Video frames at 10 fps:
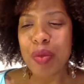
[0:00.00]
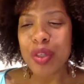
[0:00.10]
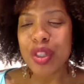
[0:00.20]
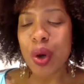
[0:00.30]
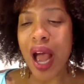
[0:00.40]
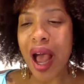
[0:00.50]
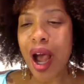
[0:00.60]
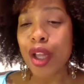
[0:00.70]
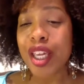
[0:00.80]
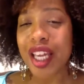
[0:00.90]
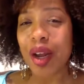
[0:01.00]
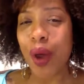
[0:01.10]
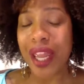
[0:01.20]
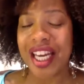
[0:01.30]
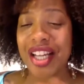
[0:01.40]
So
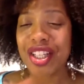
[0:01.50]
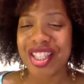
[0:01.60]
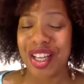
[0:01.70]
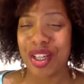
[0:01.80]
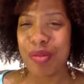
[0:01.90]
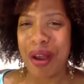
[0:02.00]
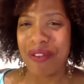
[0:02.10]
wait, can I just tell you my